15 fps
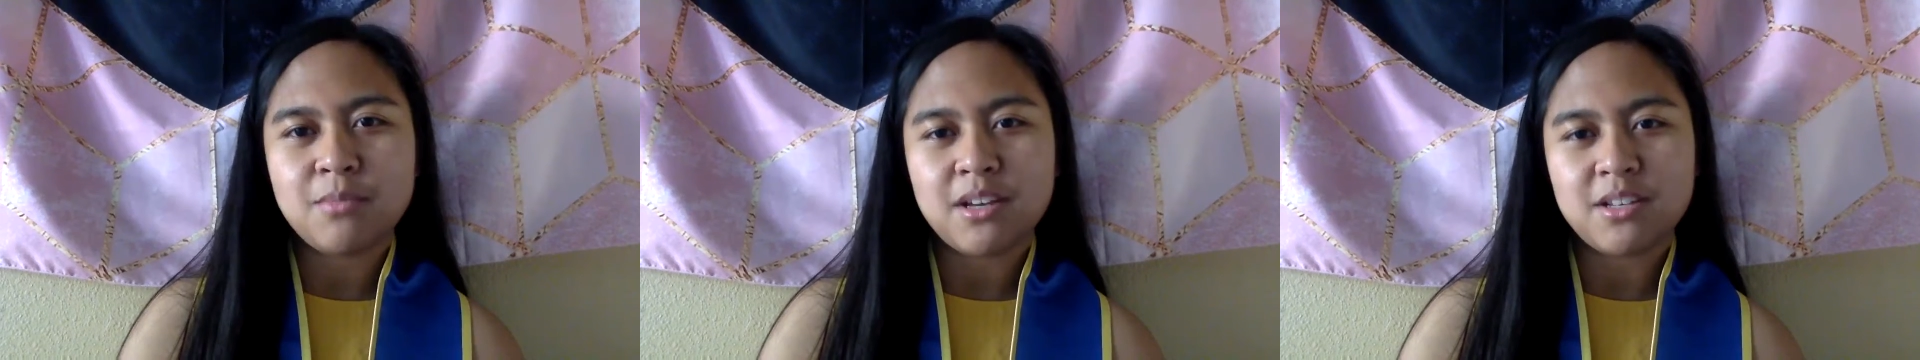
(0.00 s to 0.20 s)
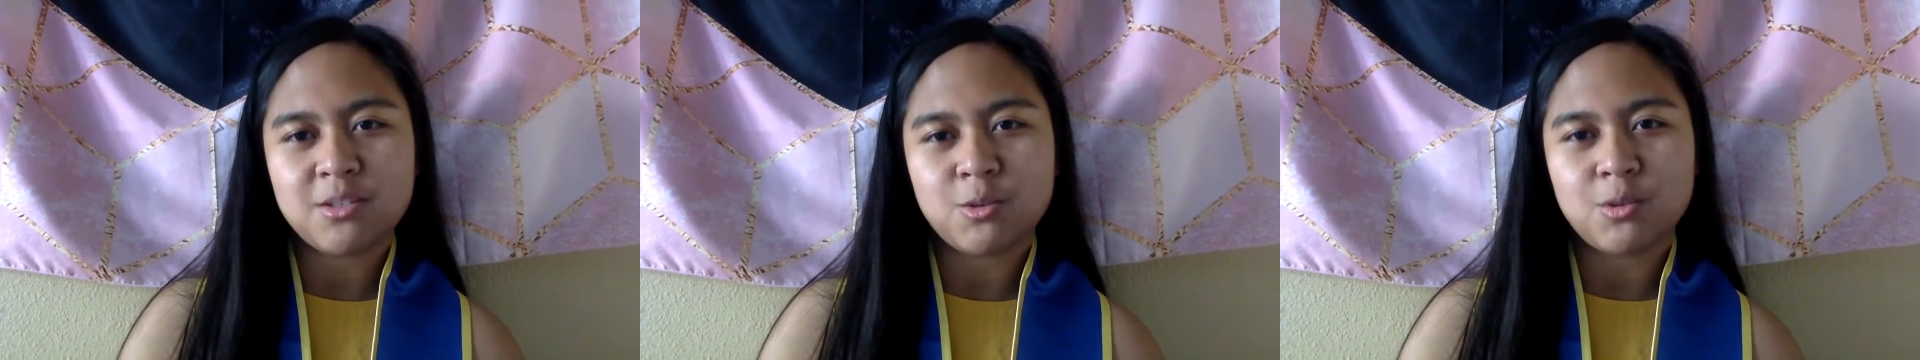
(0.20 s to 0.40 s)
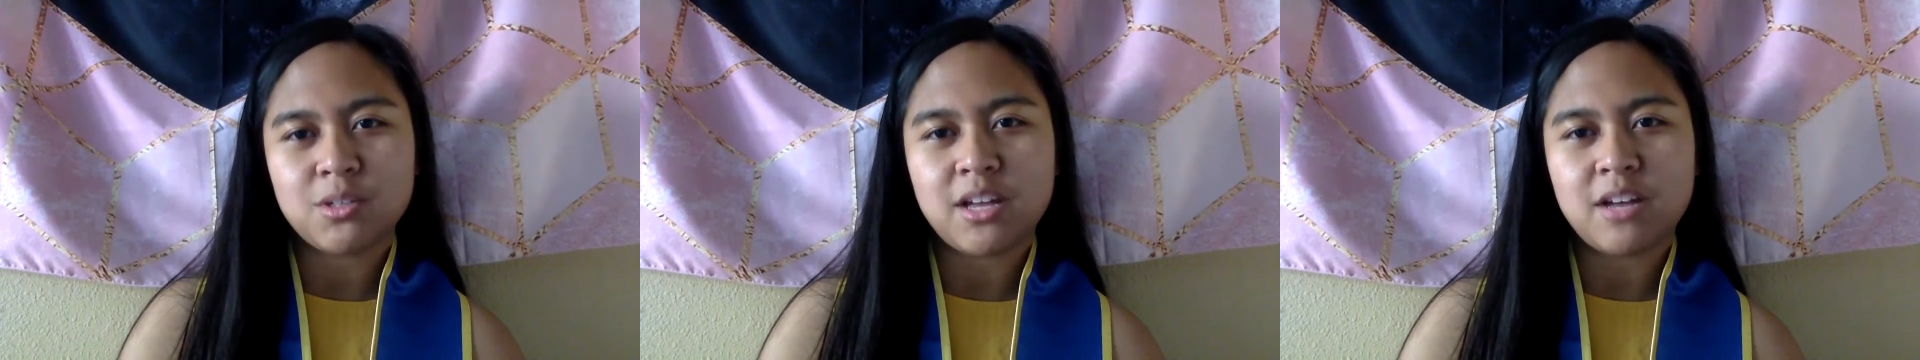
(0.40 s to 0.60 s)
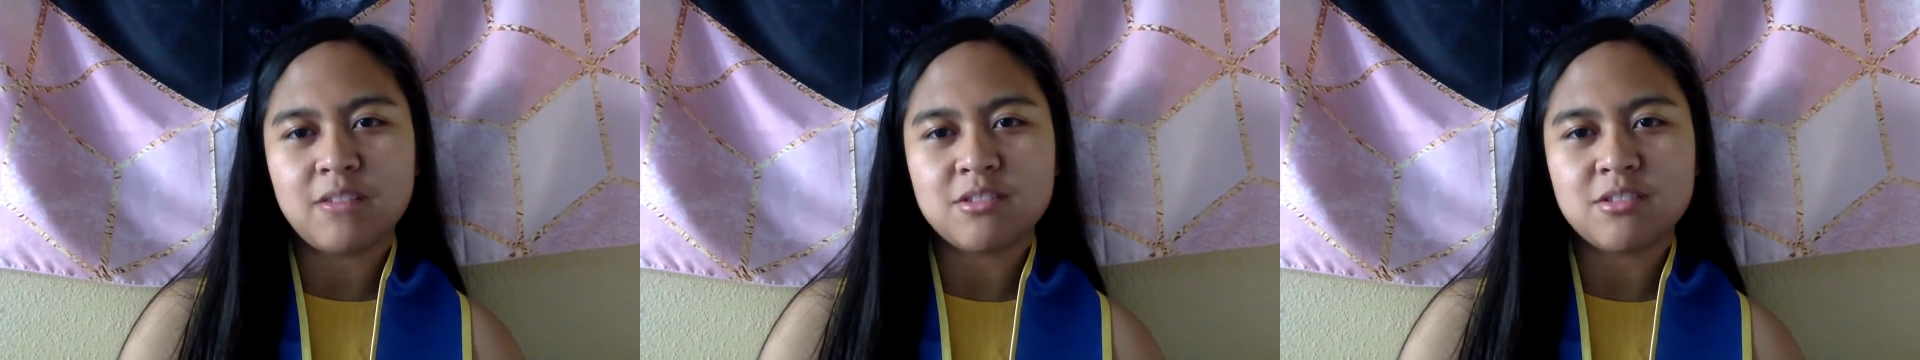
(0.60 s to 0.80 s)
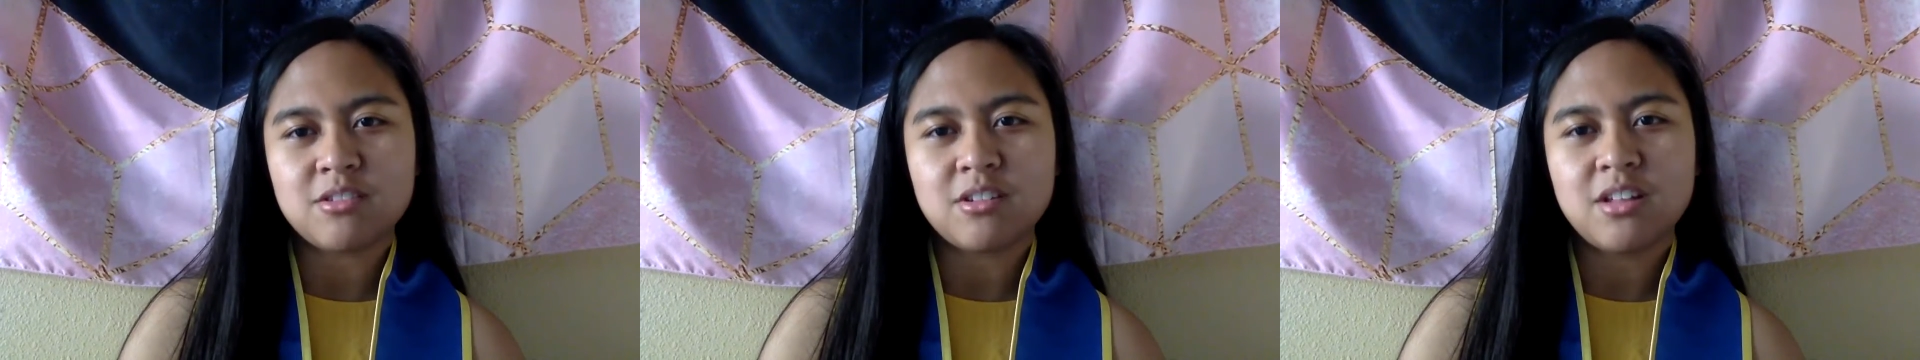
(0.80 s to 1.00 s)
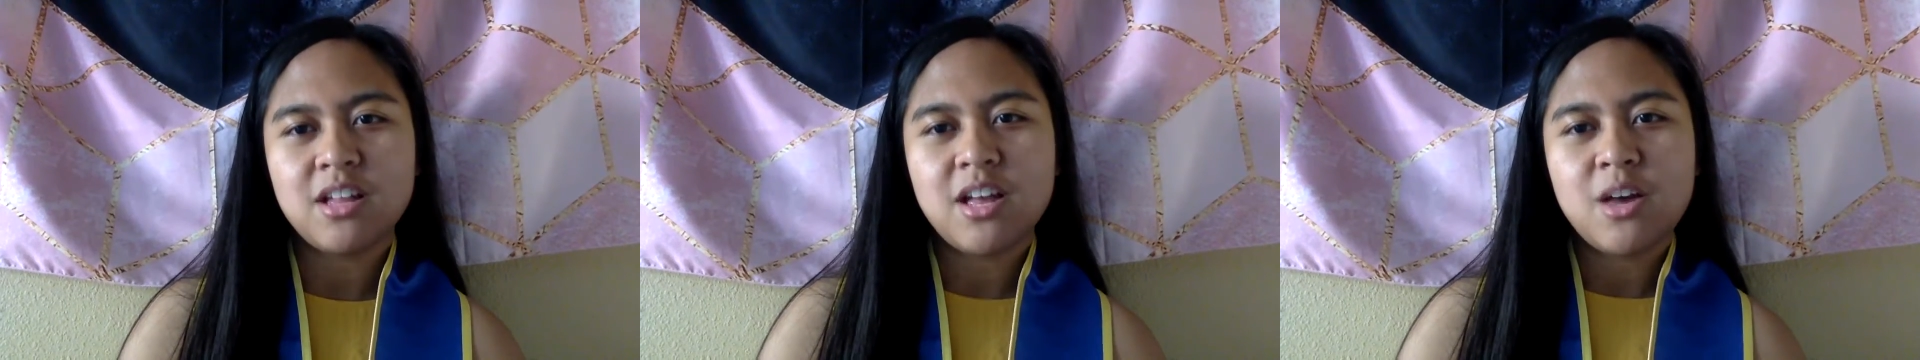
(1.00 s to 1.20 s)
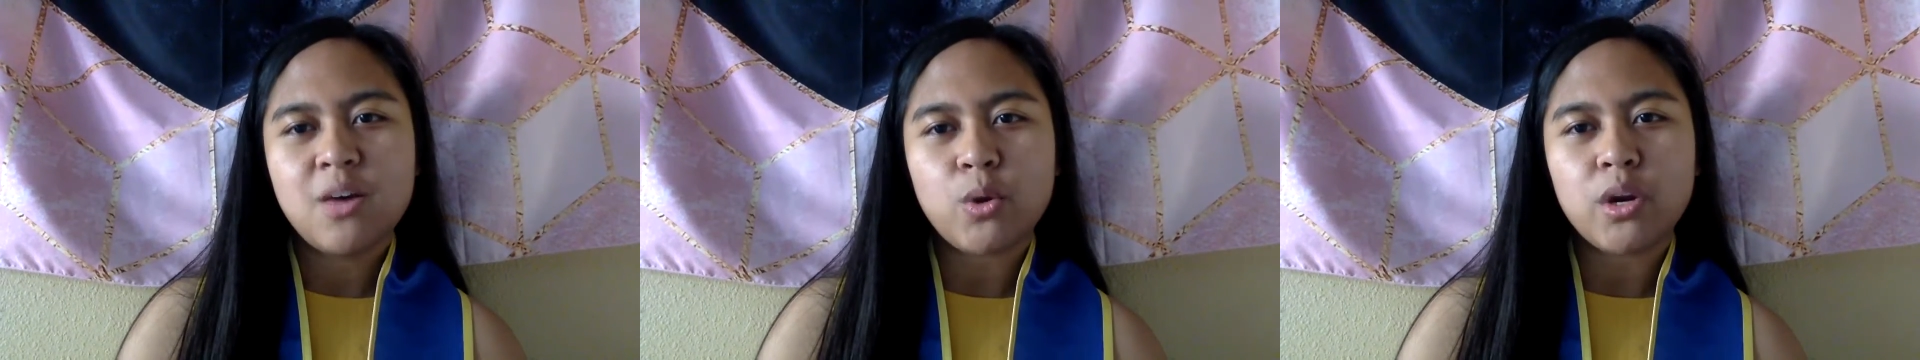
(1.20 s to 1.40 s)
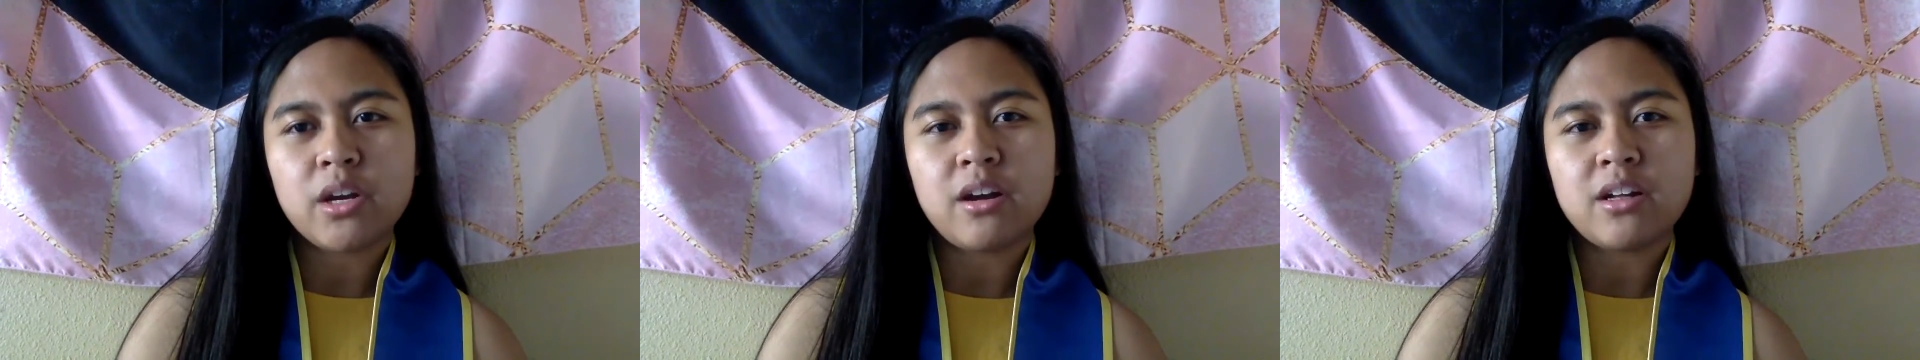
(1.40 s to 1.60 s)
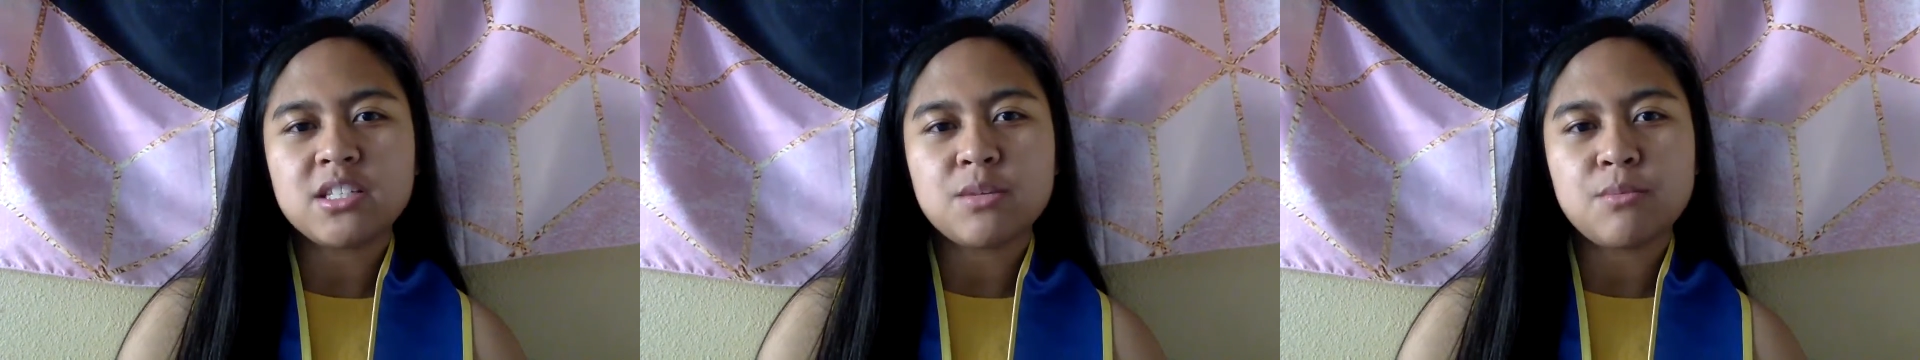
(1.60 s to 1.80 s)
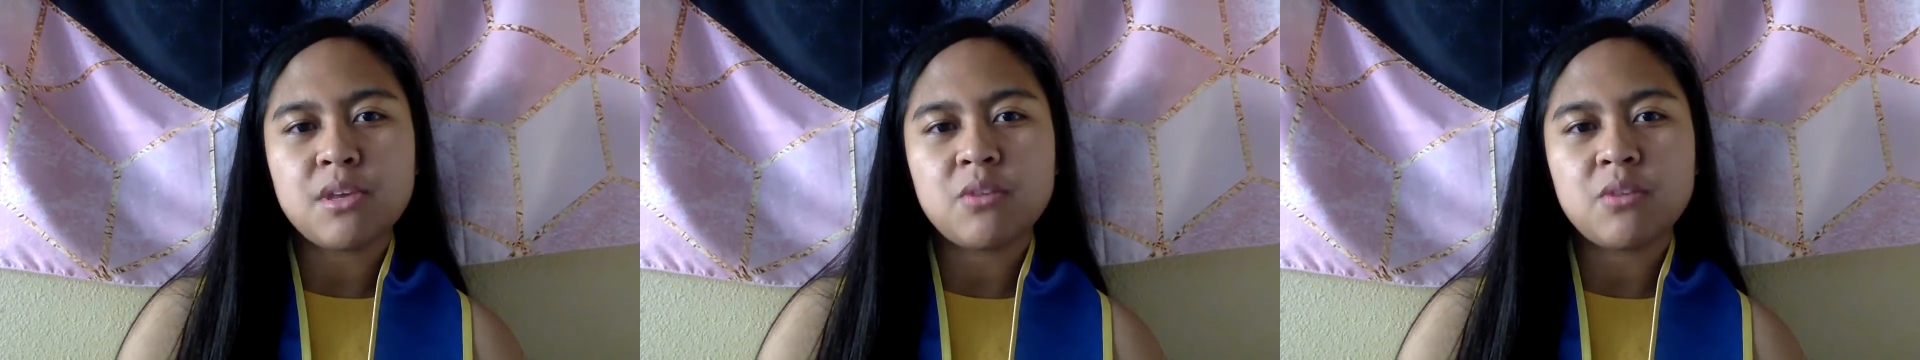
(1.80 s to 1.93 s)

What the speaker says: Pastoral Council, where I got to